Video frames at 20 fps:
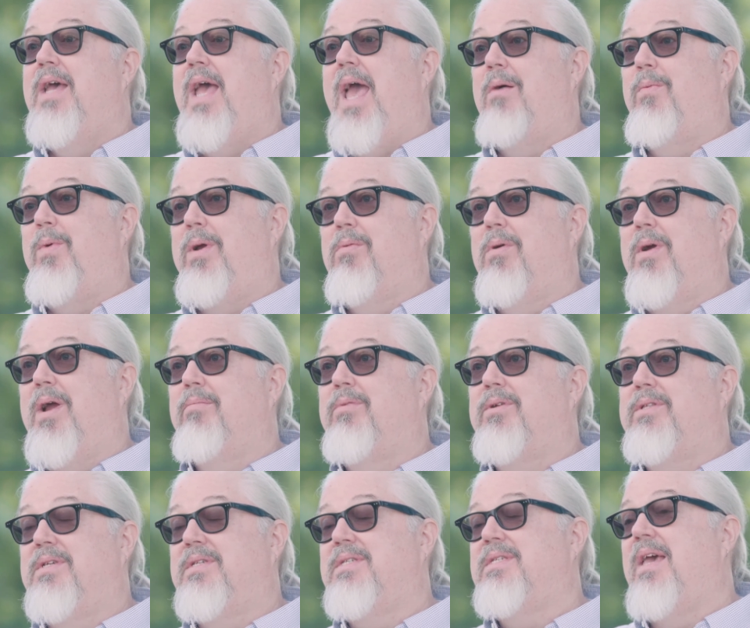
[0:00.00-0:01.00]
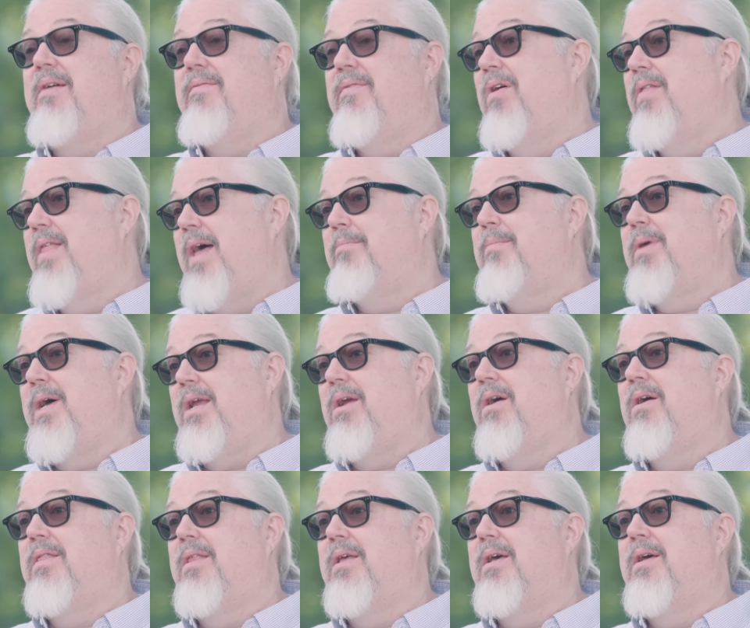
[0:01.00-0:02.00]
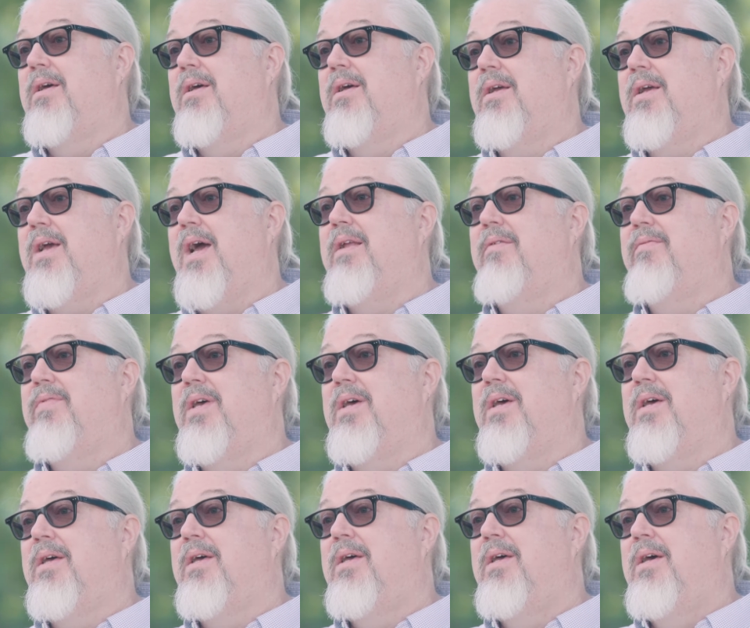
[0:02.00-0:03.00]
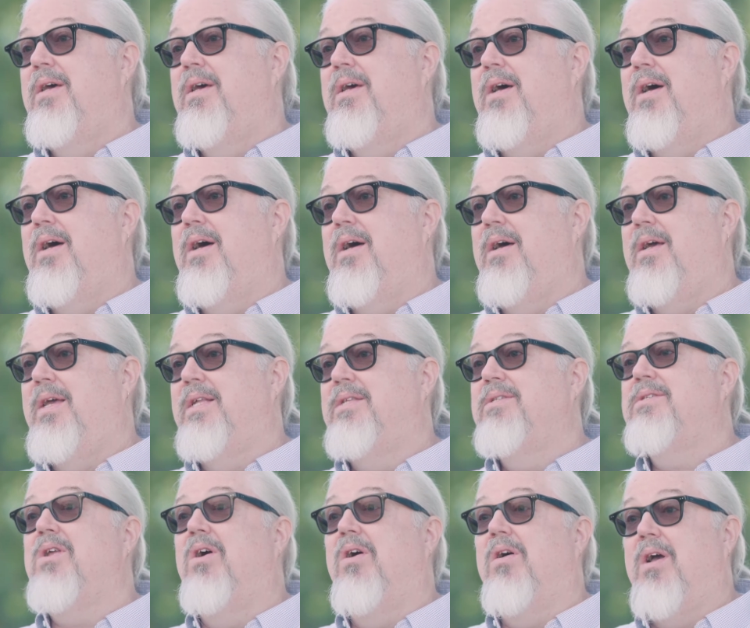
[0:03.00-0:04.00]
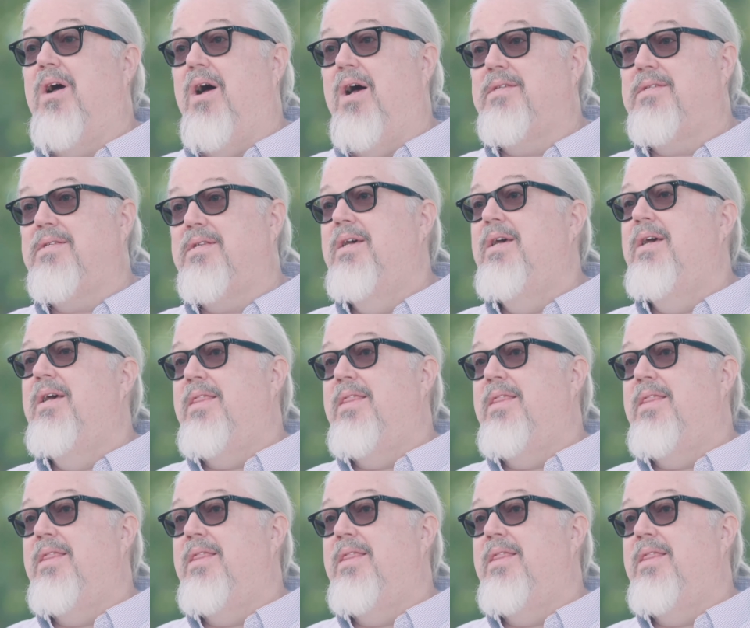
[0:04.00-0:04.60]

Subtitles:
And we were able to save all that money on the kind of the install cost.